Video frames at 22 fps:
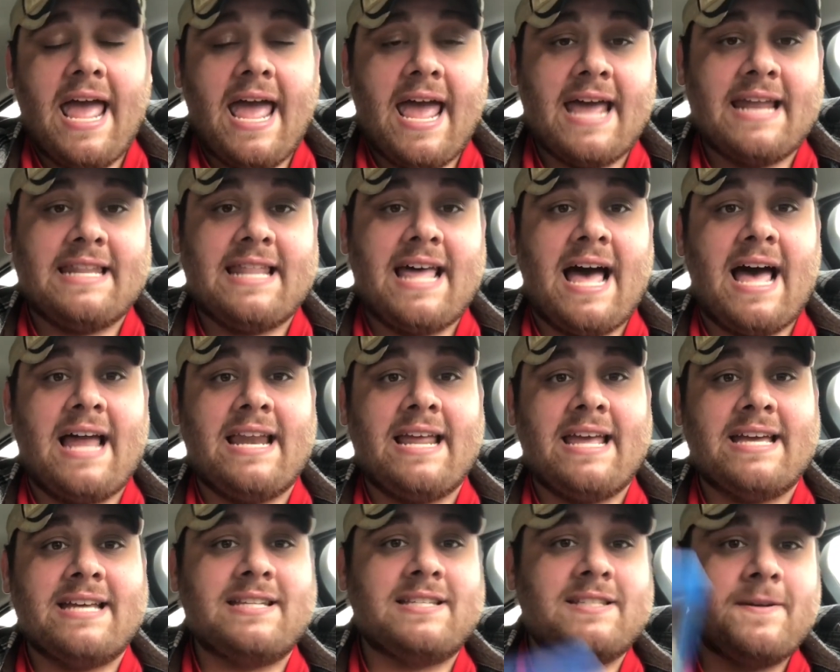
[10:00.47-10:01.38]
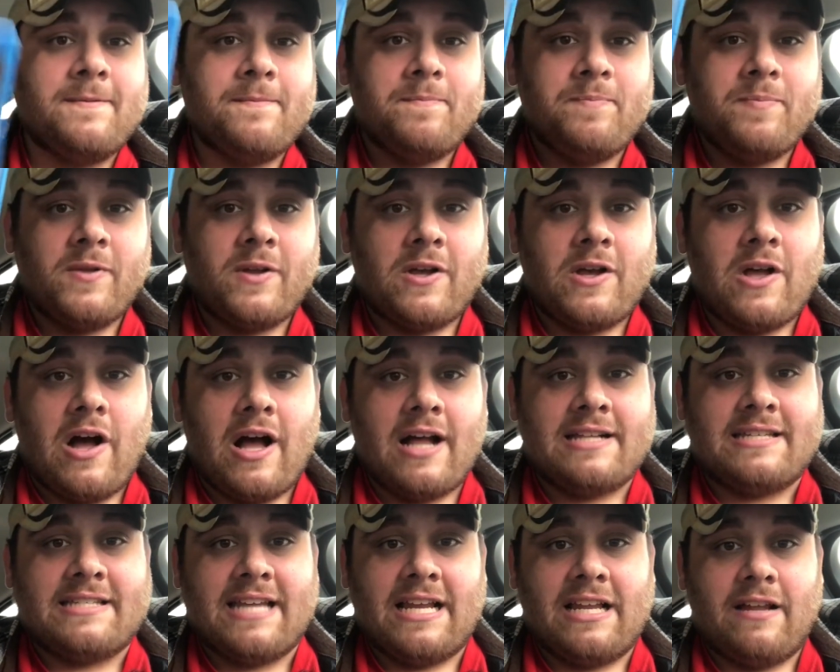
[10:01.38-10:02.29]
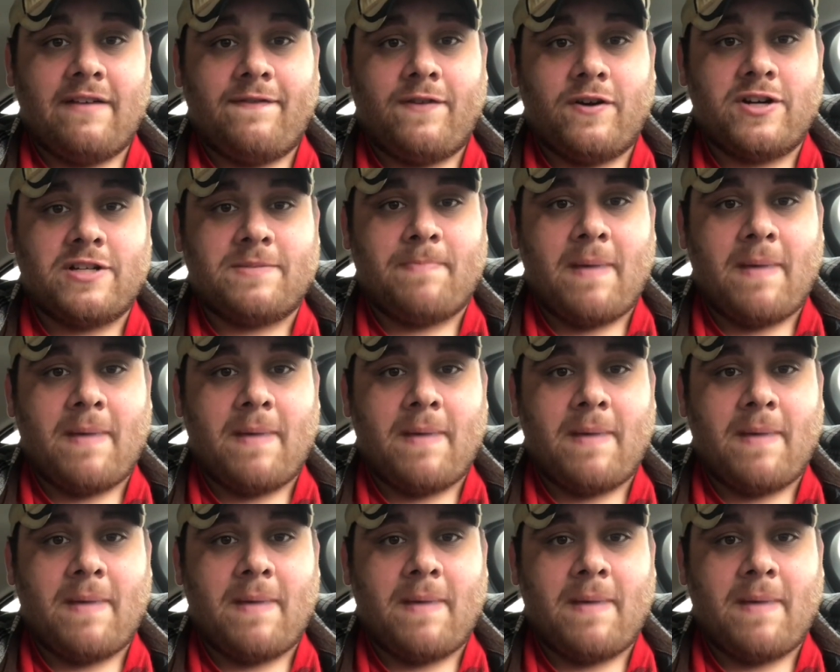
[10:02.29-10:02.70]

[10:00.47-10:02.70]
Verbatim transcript: And that is Godzilla vs.